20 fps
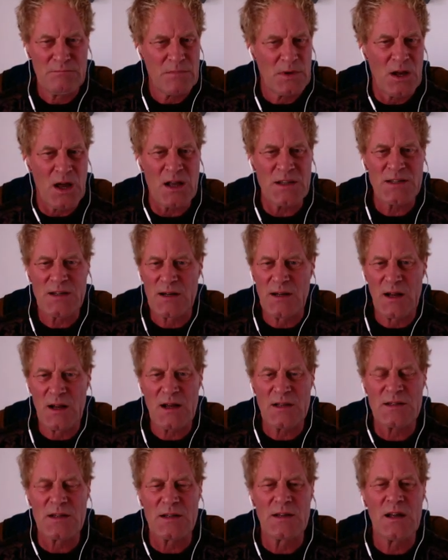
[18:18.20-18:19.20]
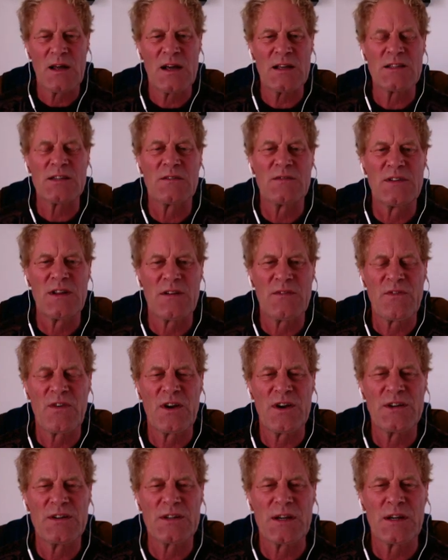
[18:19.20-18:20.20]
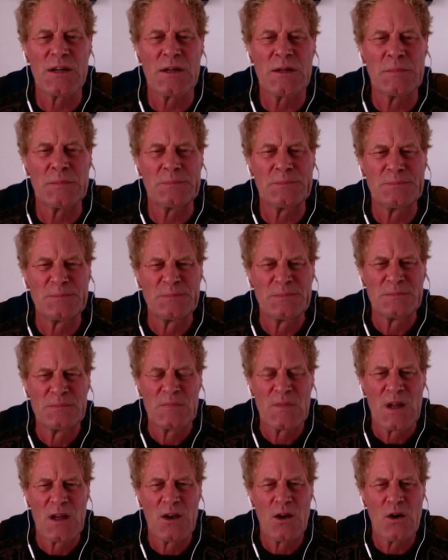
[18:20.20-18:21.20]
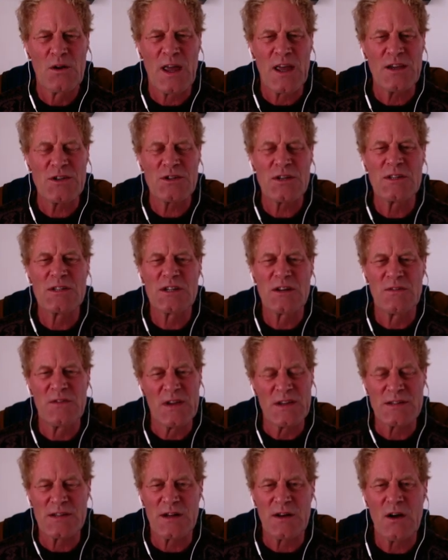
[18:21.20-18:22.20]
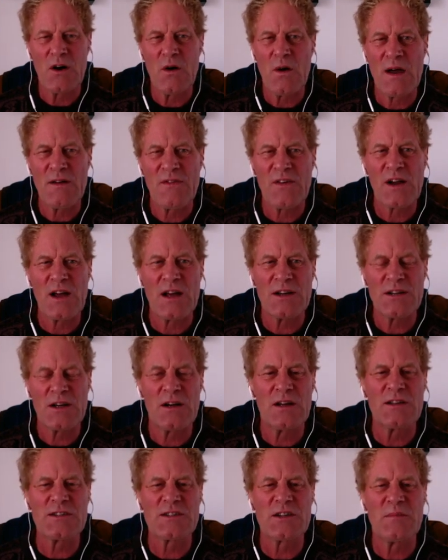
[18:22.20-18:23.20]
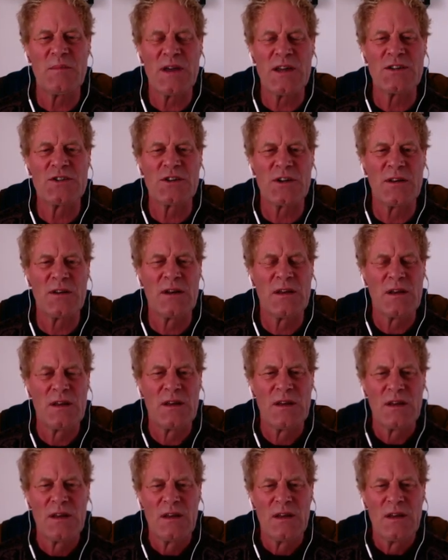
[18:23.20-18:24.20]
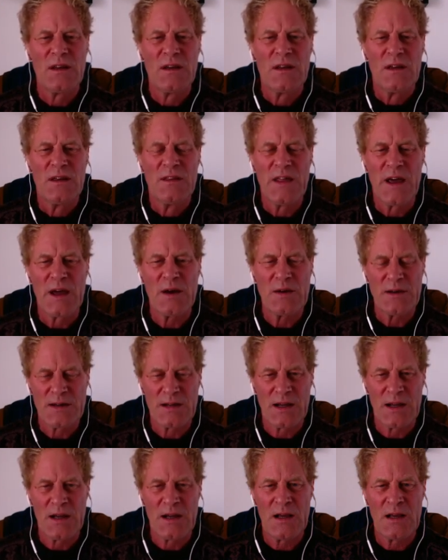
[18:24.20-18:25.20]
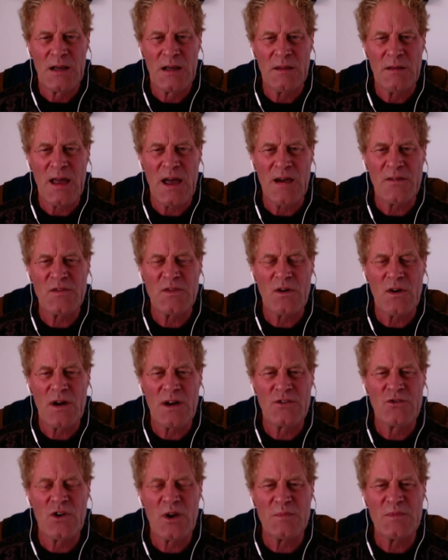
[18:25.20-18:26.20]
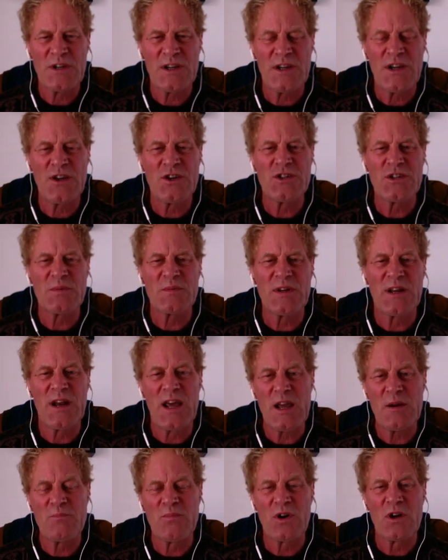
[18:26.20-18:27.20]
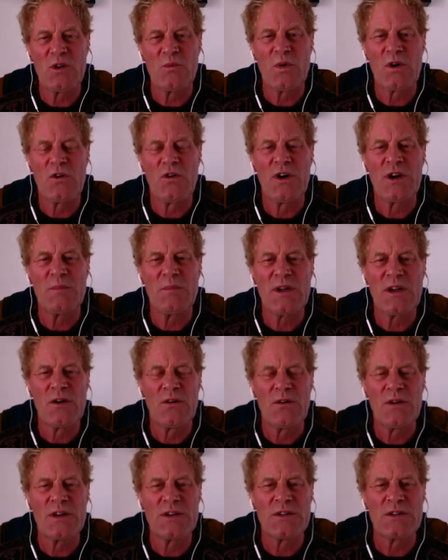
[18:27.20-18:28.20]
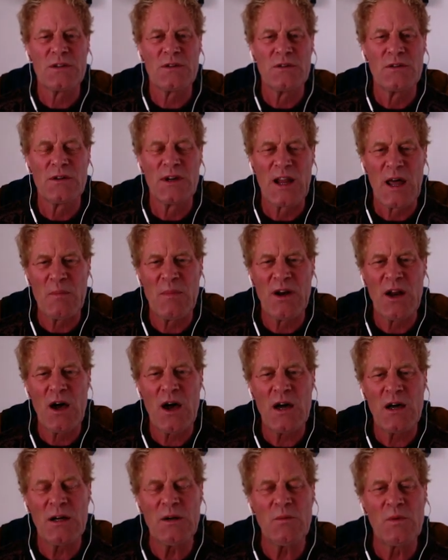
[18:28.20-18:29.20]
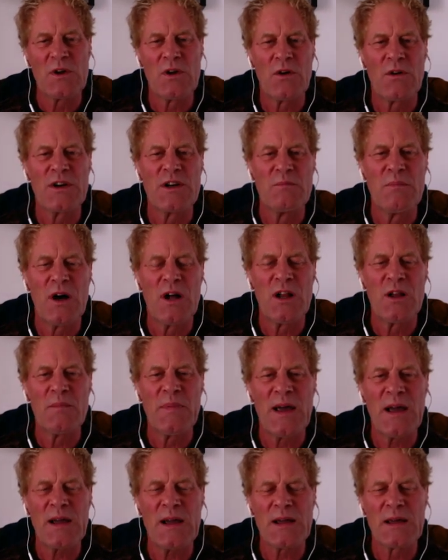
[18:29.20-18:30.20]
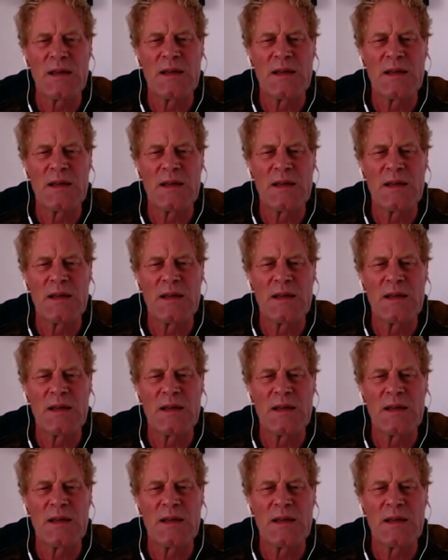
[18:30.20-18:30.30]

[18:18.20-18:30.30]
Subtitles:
lots and lots and lots of different locations to visit. Oh, I forgot to also mention that after our trip to Egypt in April, we're going to be going to Lebanon, we're going to Baalbek